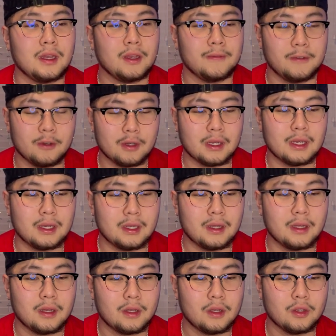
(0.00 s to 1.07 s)
feel good,
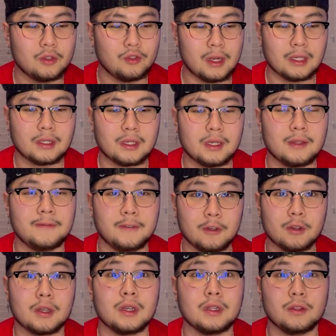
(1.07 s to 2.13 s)
dress good,
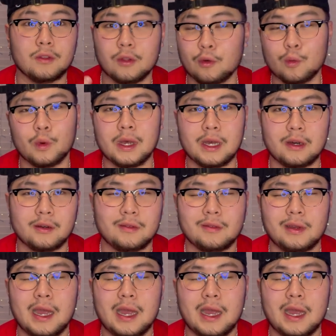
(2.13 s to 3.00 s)
feel good, do well.